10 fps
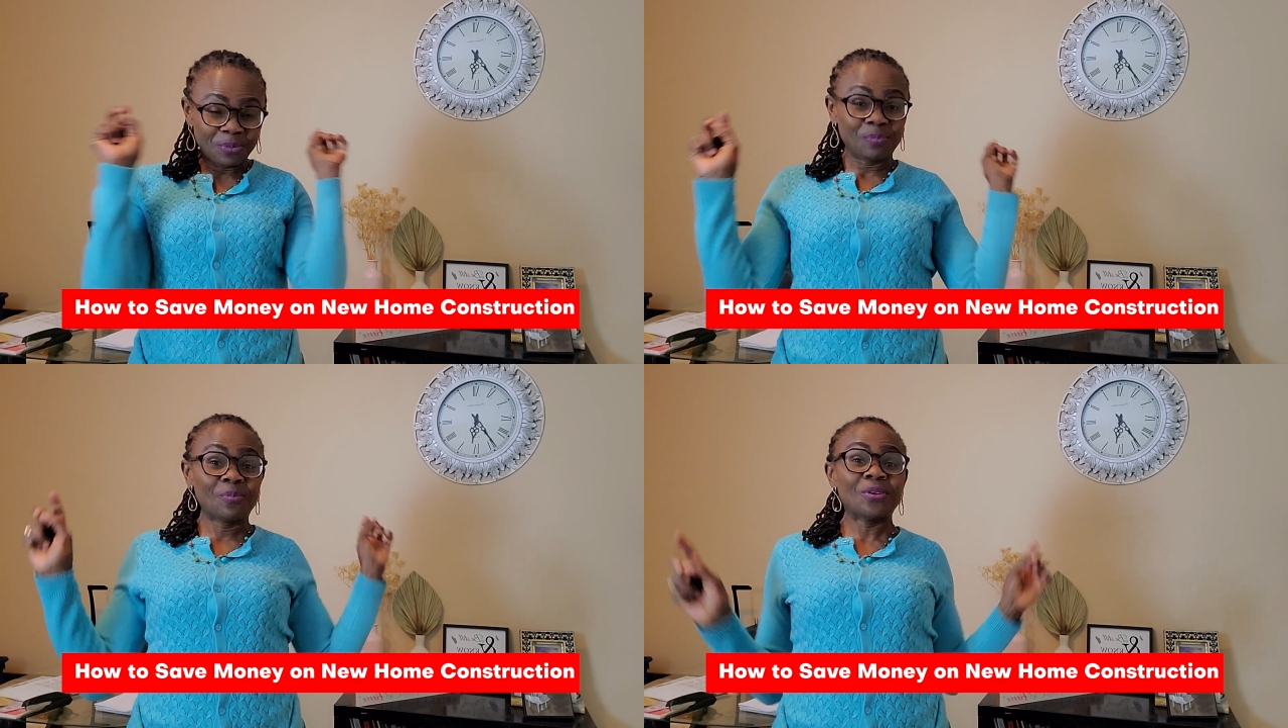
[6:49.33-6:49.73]

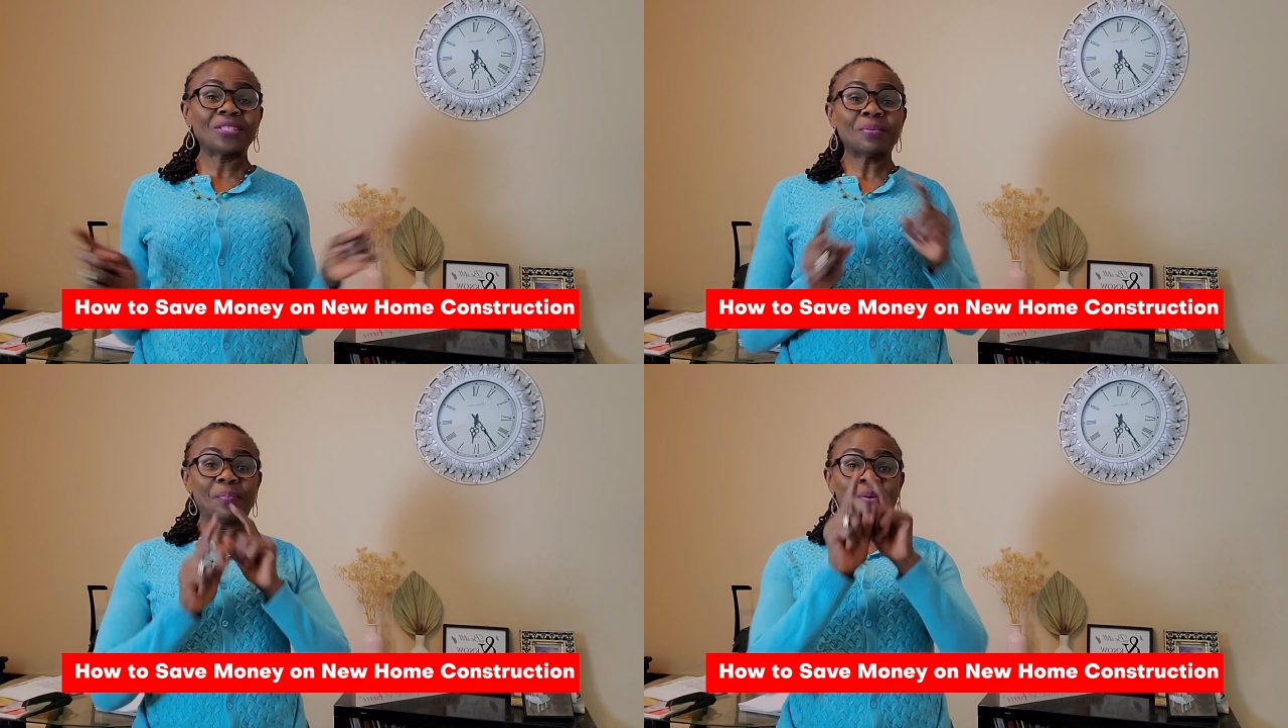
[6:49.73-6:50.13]
most
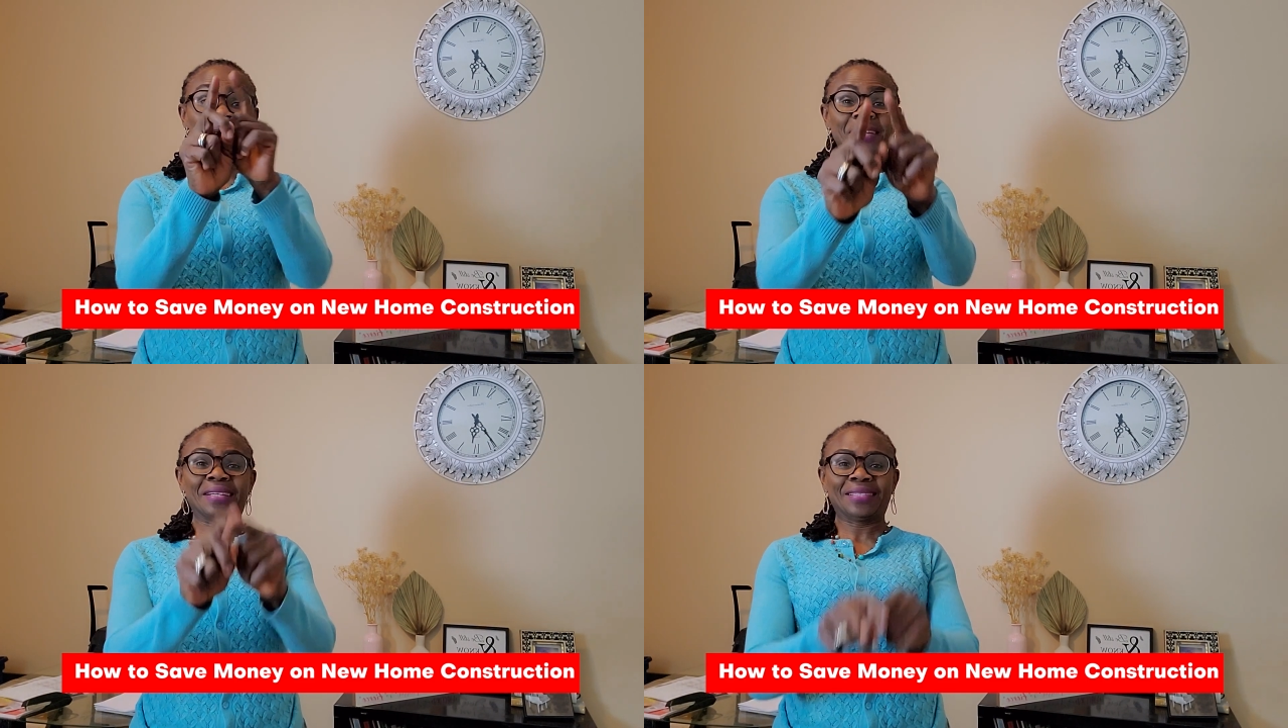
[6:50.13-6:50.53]

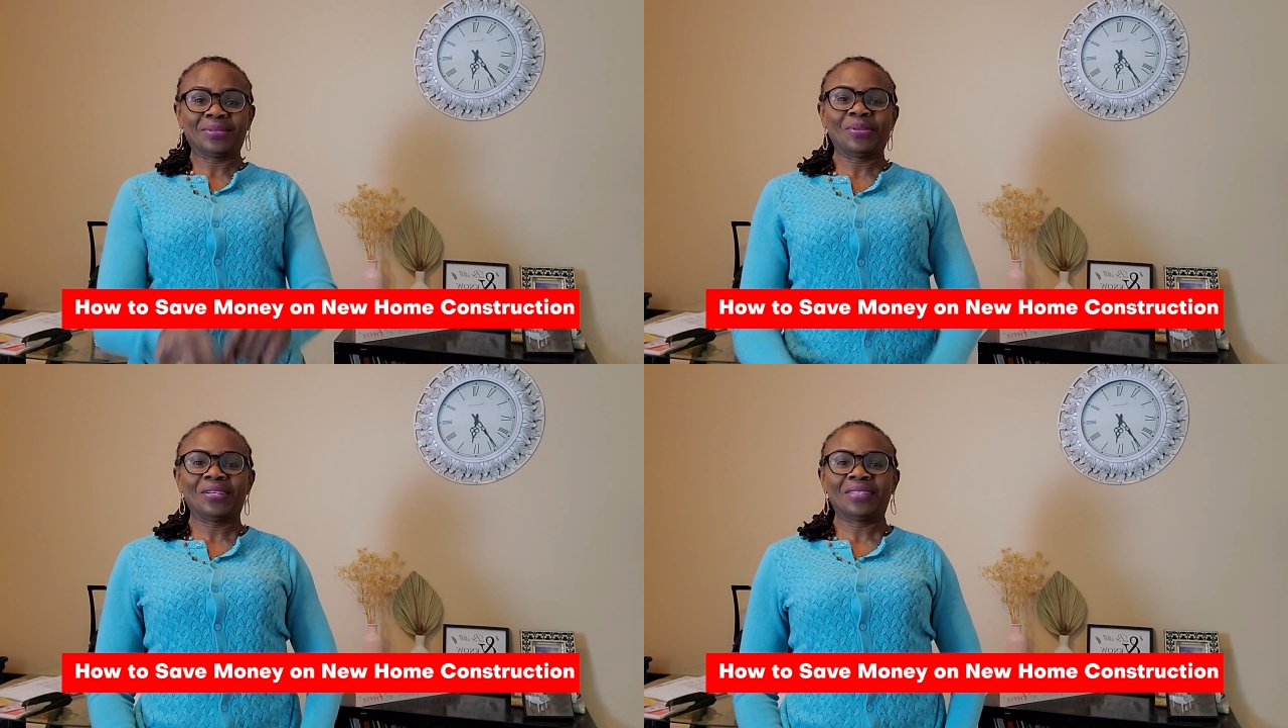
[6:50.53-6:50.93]
important
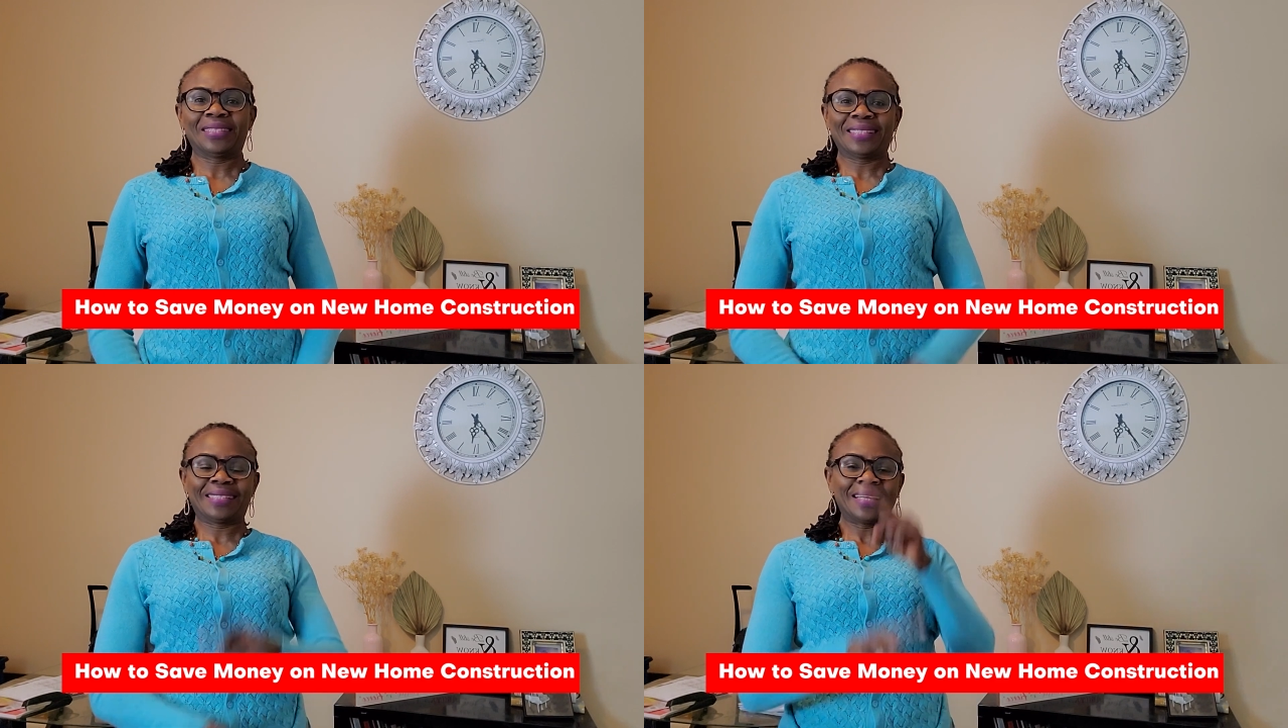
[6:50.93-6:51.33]
one, the
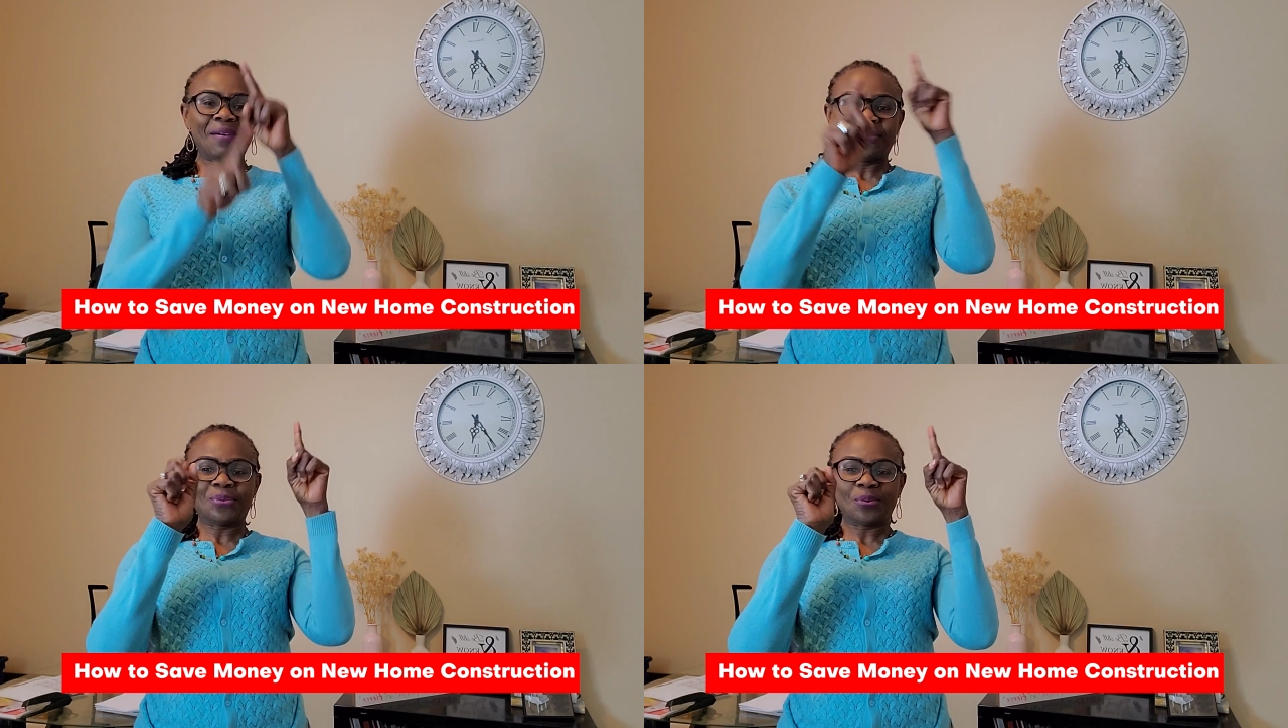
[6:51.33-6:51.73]

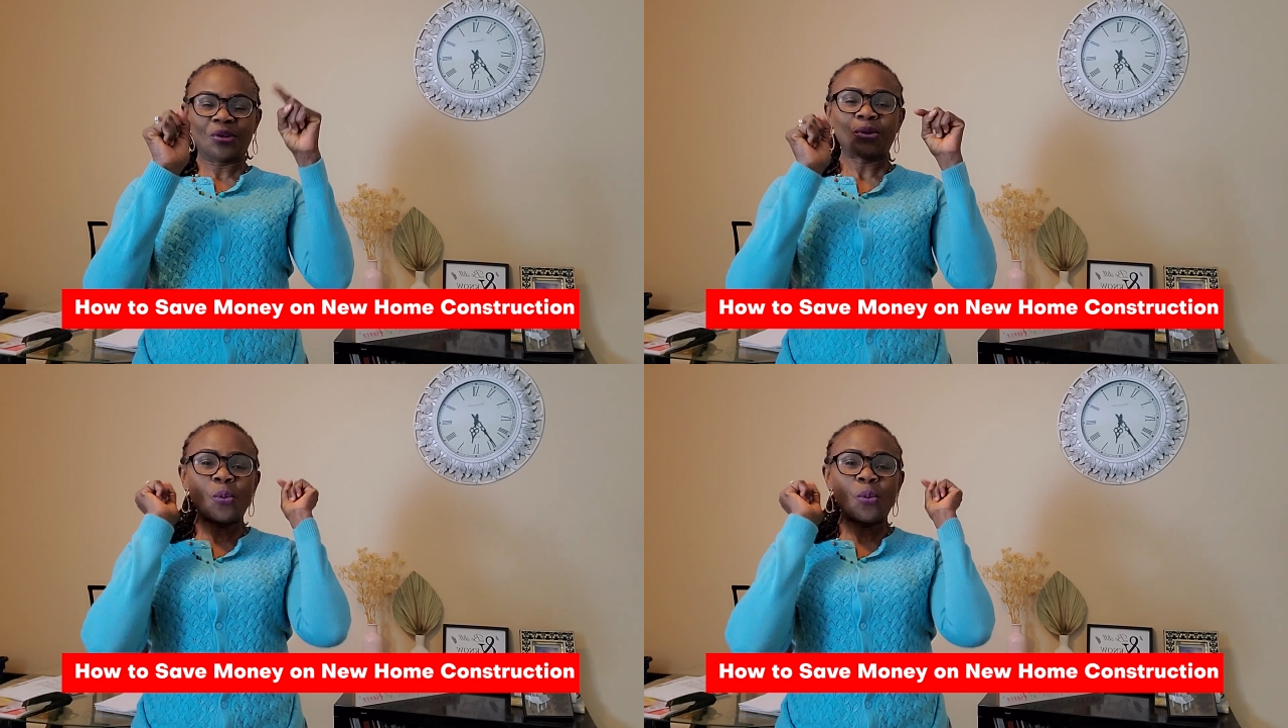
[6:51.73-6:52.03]
seventh one,